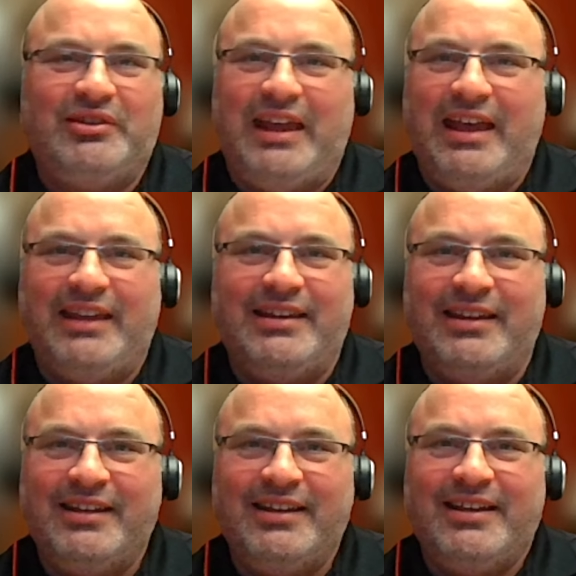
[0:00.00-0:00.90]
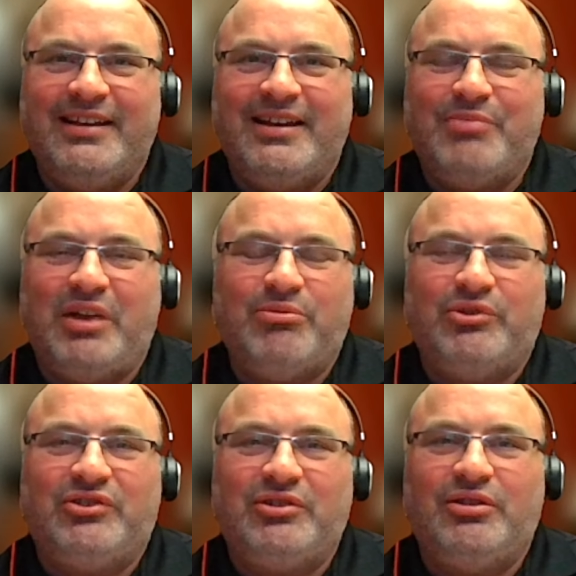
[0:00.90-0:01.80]
dead, but I was
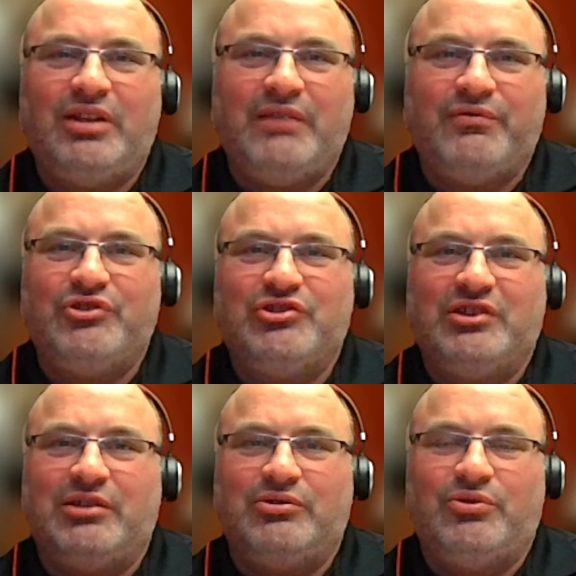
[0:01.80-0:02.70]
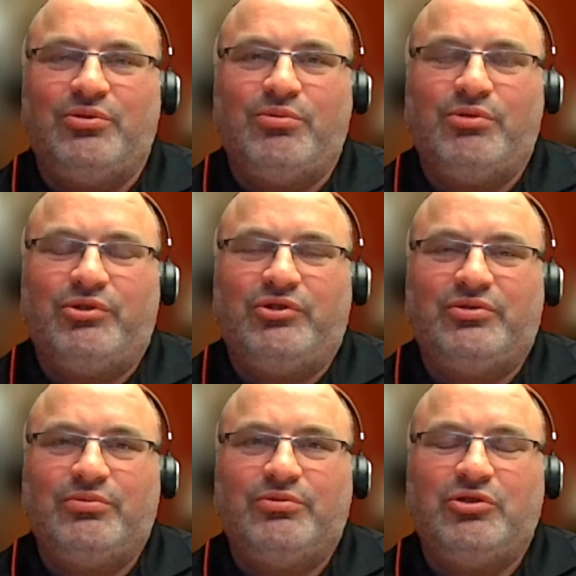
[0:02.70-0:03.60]
still alive, reaching out to her. Which
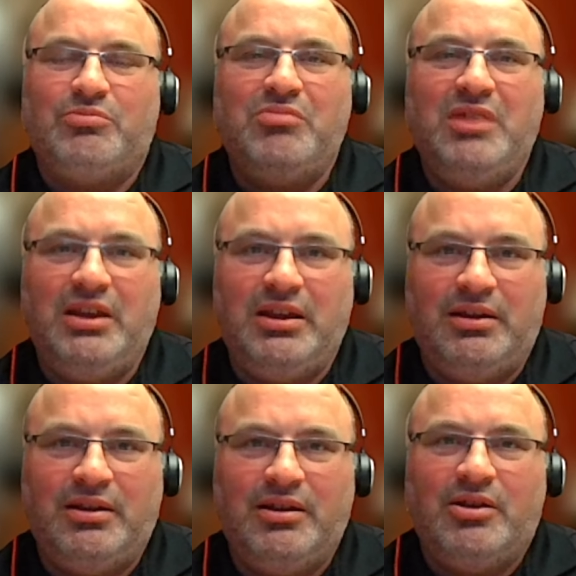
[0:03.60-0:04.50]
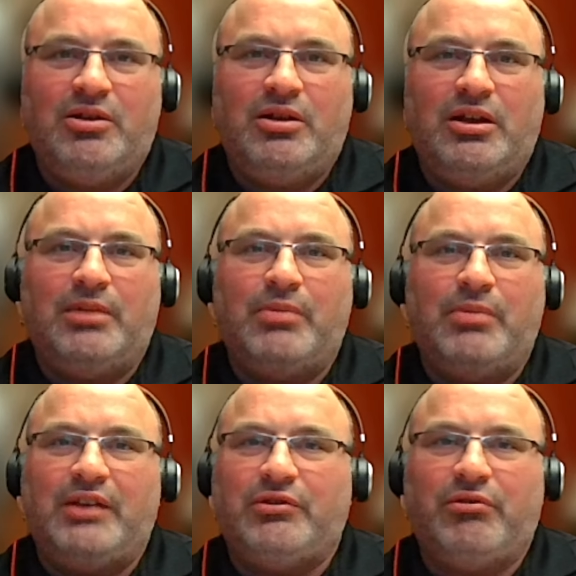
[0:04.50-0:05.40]
to me, um,
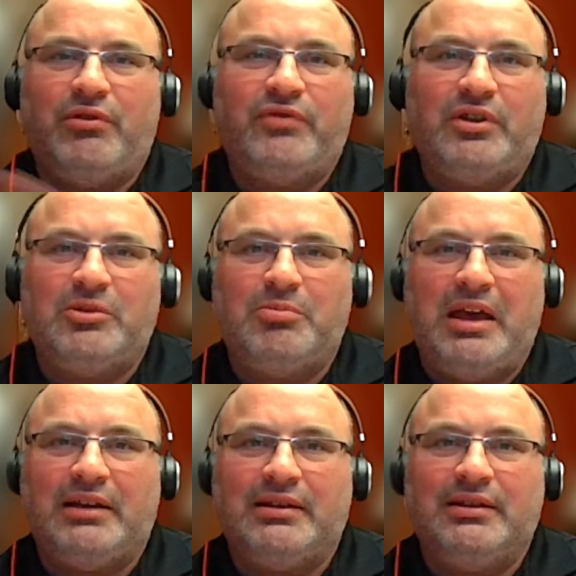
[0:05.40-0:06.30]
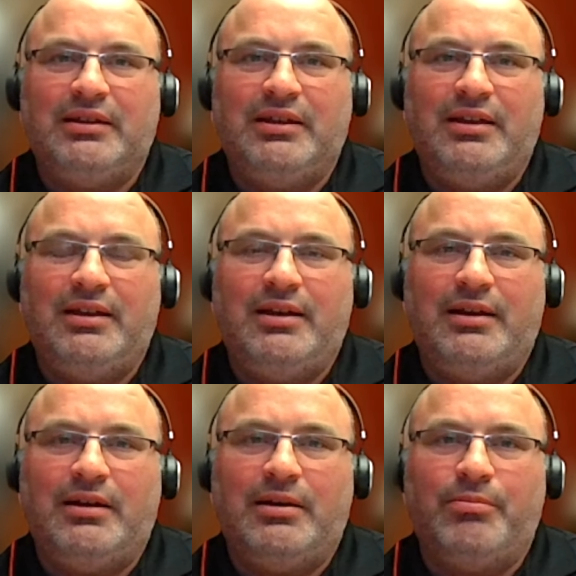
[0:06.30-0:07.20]
as I reflected back
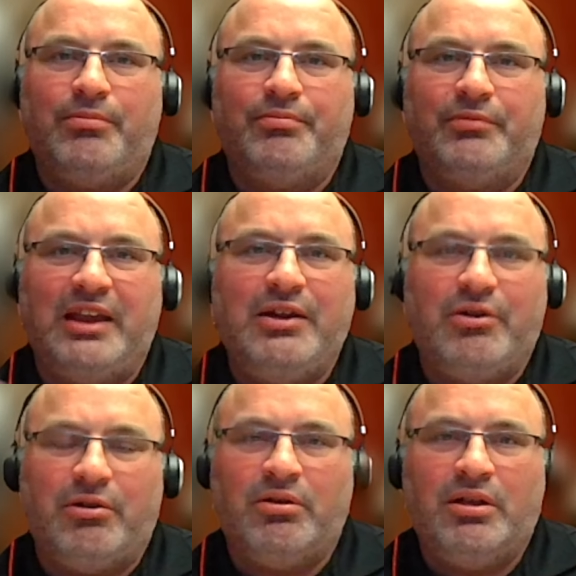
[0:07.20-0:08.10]
um, later,